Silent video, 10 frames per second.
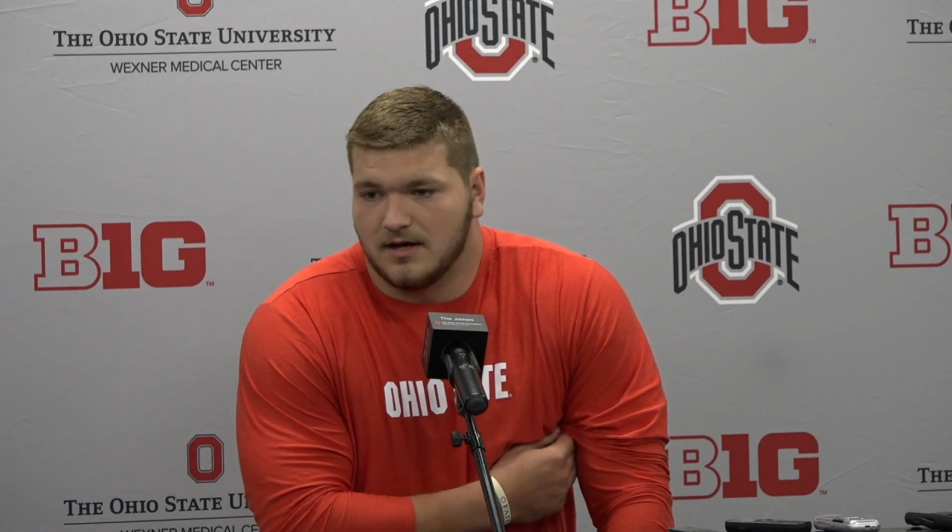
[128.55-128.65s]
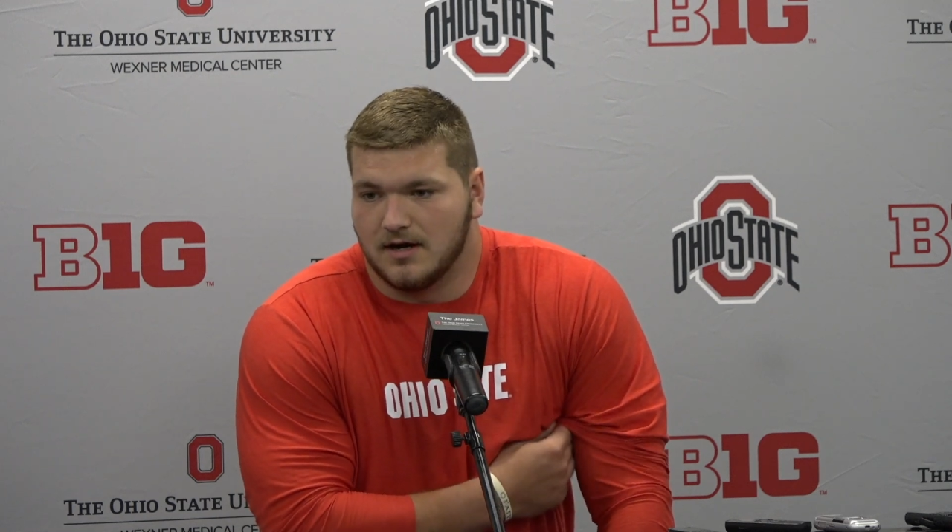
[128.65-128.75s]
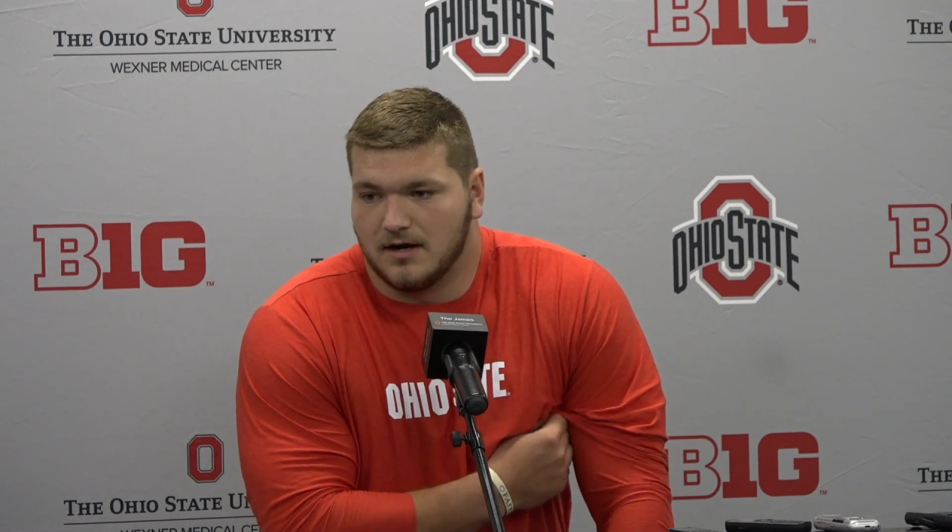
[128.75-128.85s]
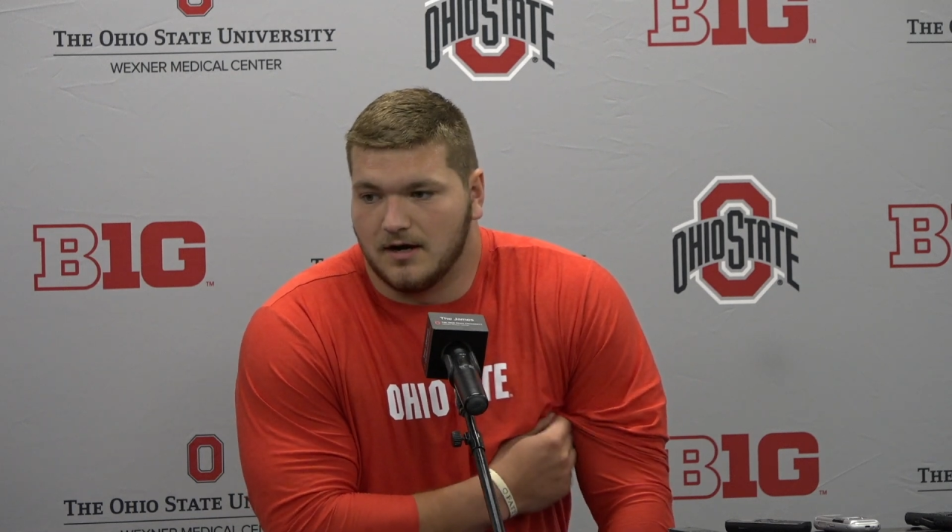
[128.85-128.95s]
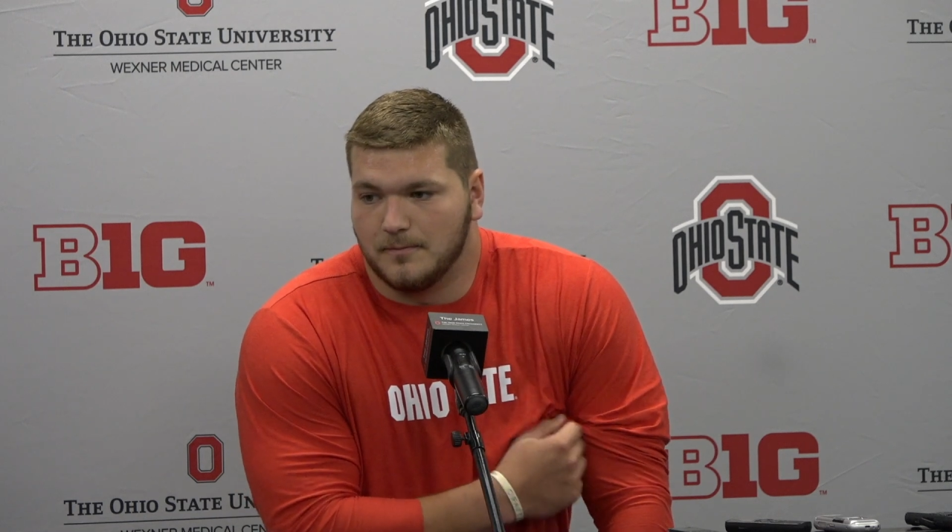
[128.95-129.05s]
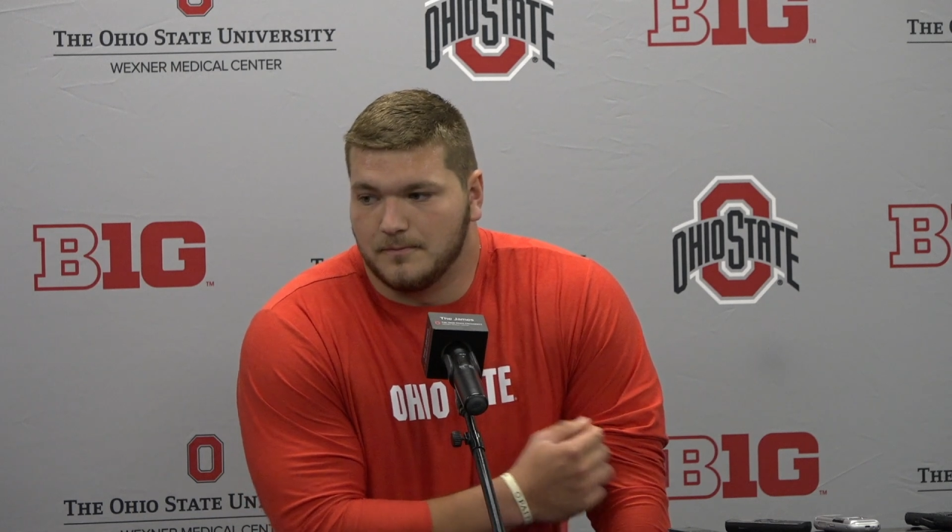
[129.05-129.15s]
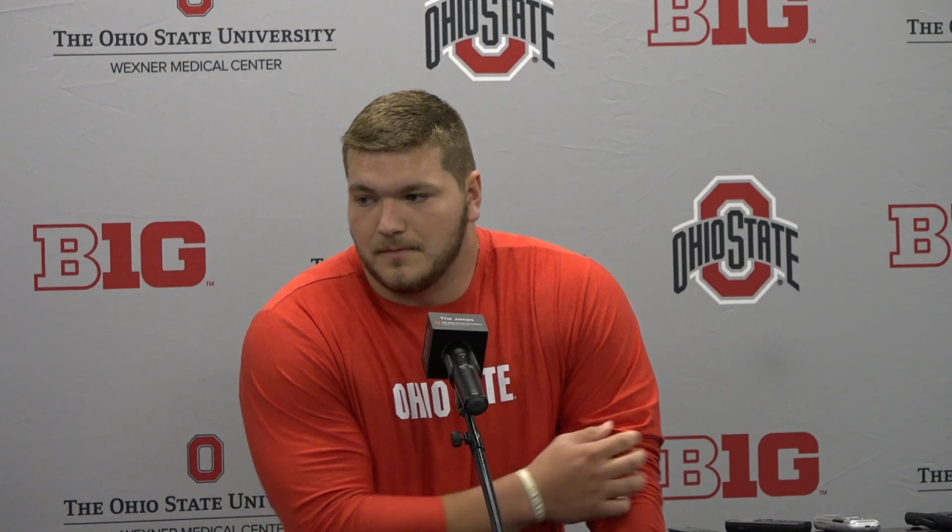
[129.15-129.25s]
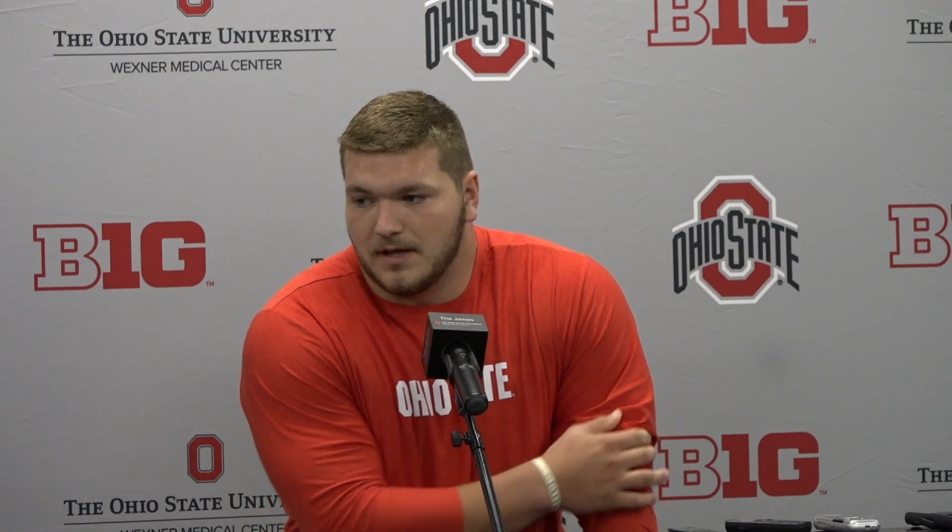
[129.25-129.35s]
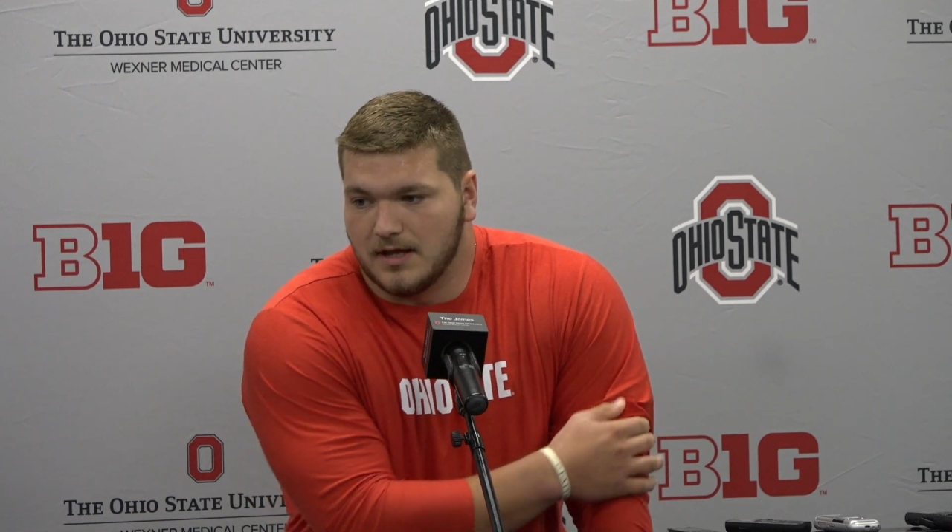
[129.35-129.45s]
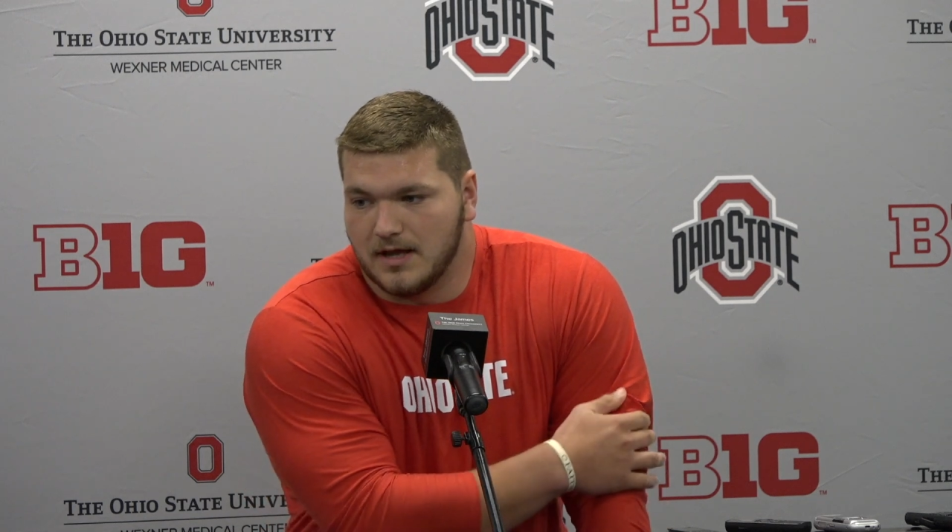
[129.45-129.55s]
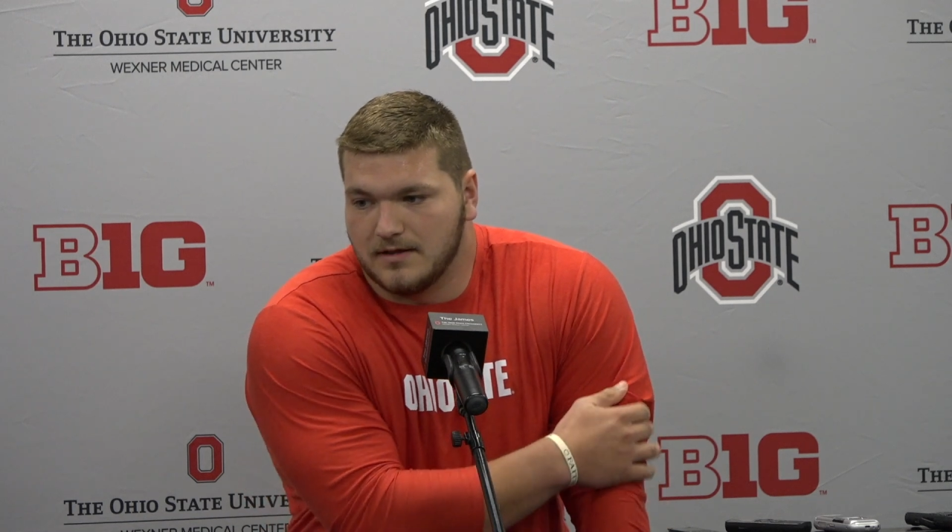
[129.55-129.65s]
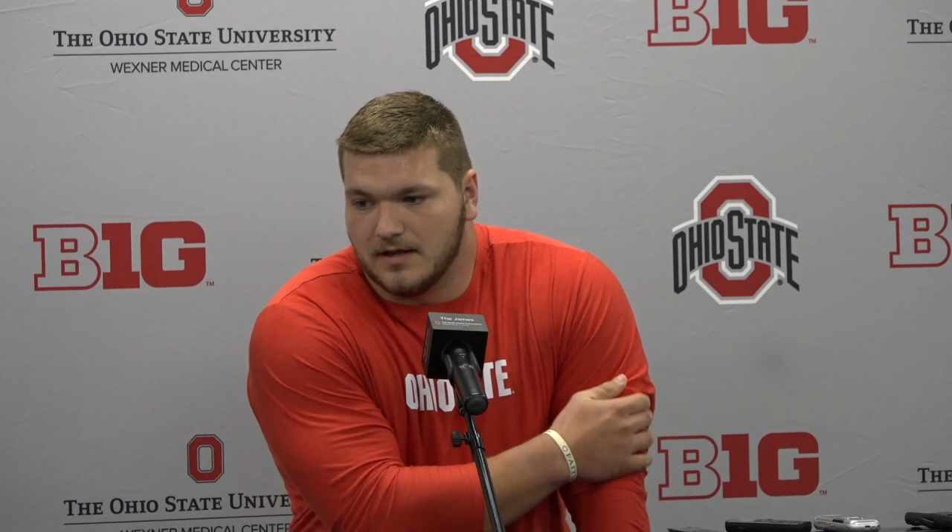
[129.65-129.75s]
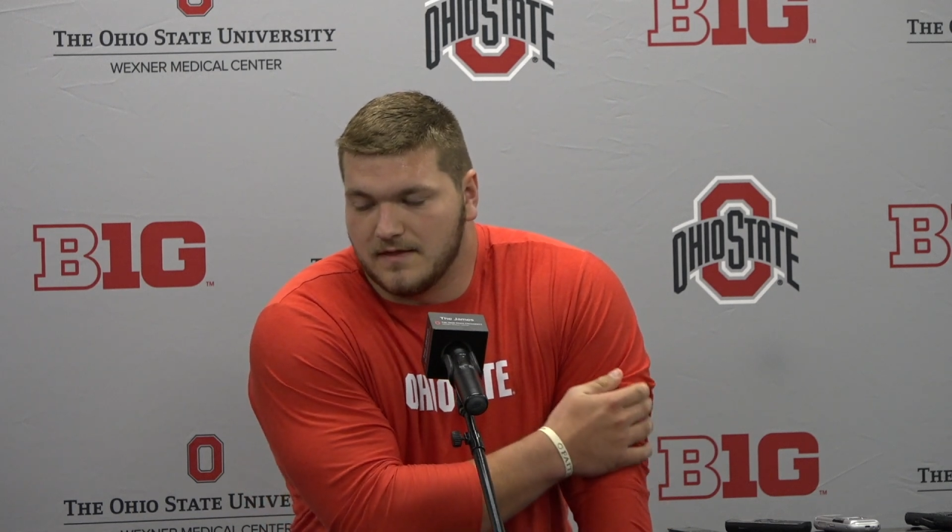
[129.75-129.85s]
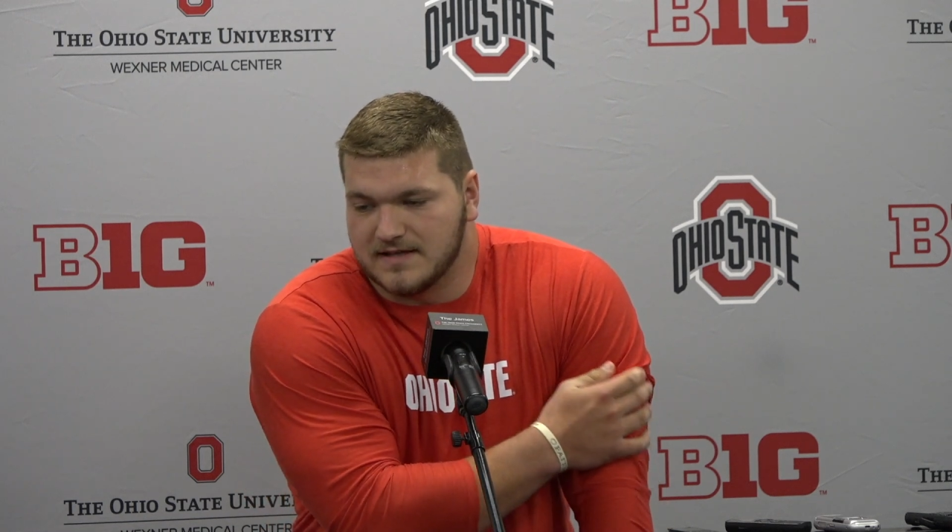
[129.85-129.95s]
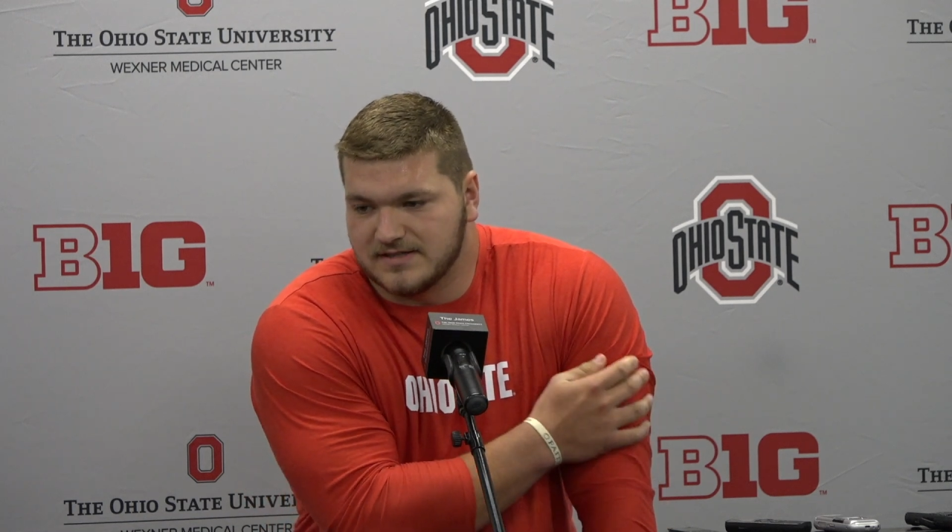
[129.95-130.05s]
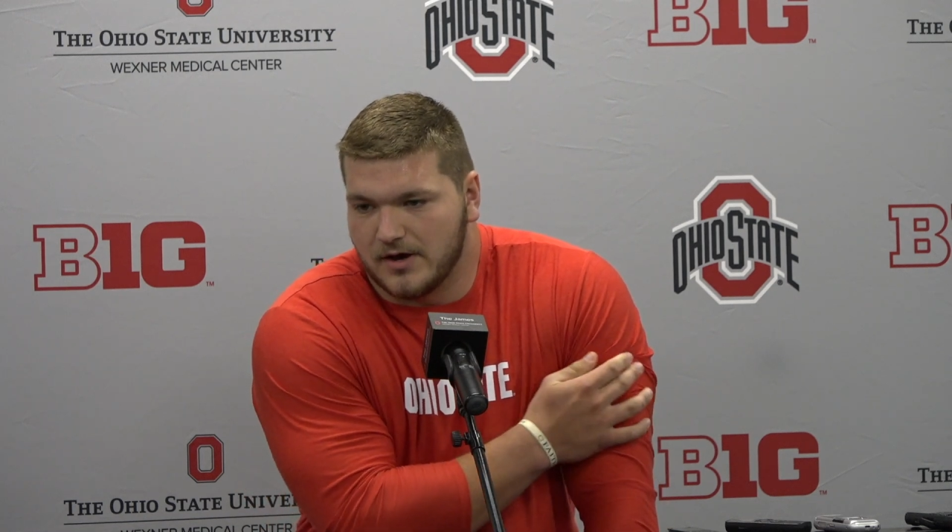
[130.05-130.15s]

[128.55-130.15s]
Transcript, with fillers: And that's